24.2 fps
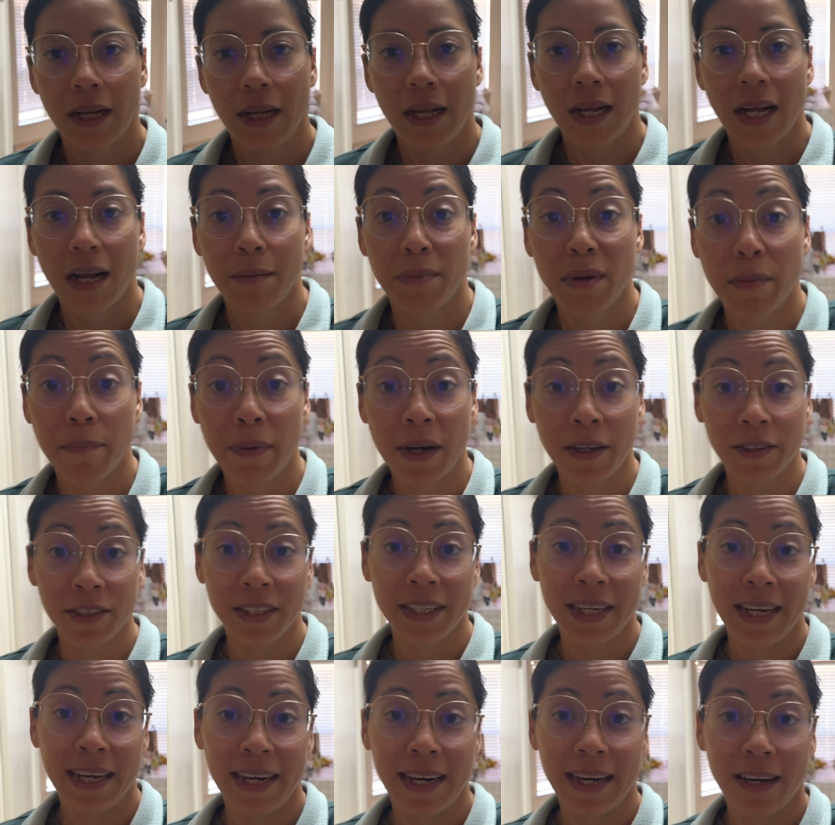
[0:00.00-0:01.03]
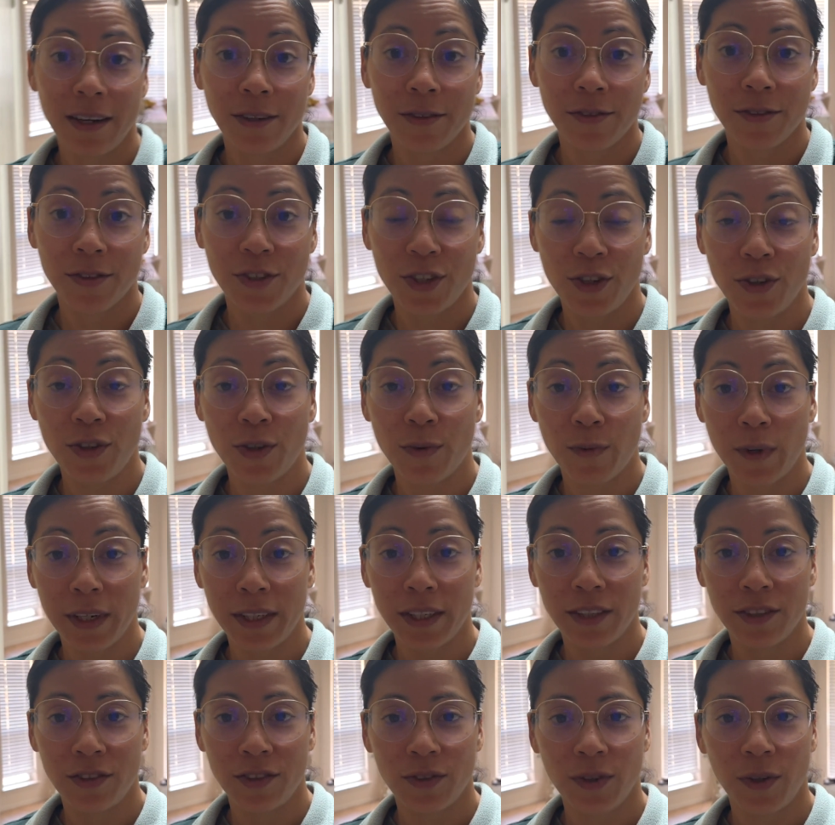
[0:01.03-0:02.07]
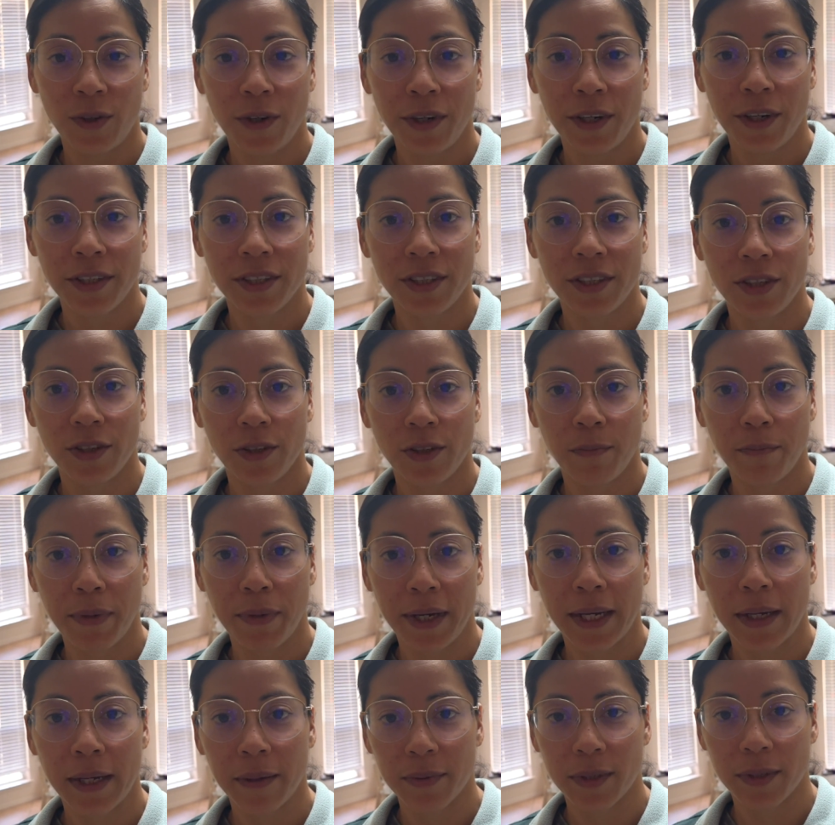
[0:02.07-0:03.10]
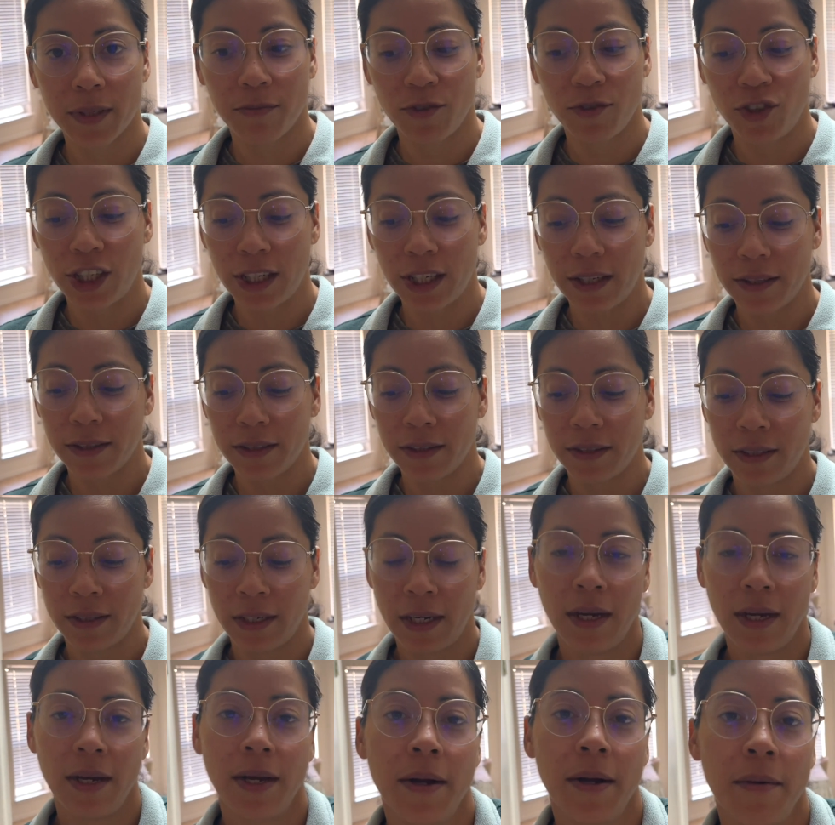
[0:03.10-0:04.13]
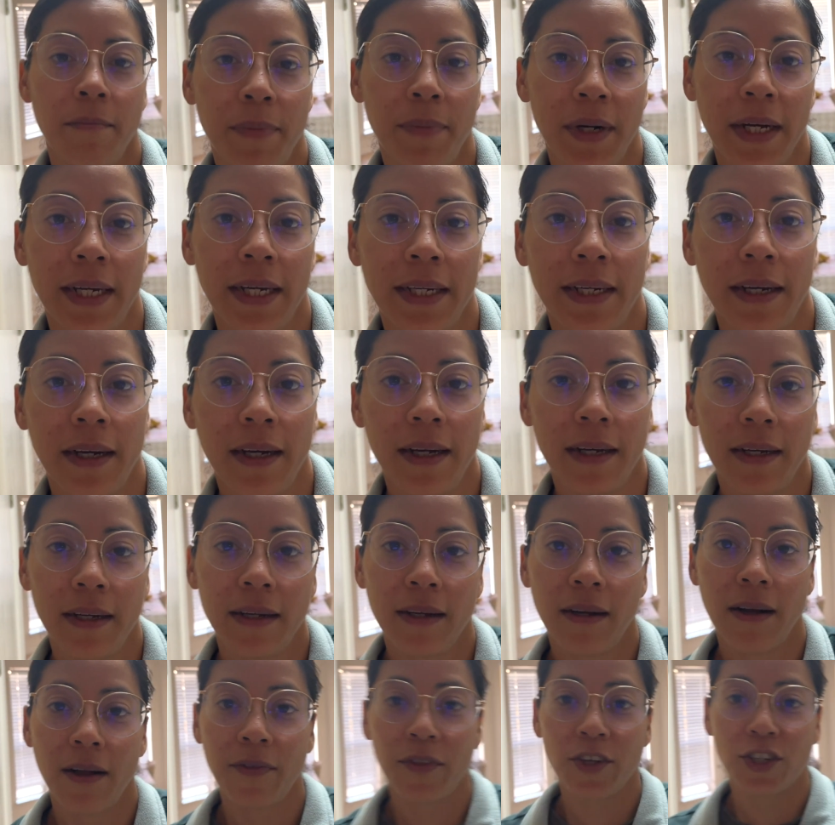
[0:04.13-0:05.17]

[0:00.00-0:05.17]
I'm about to head out to the running store to pick up some gels, but on the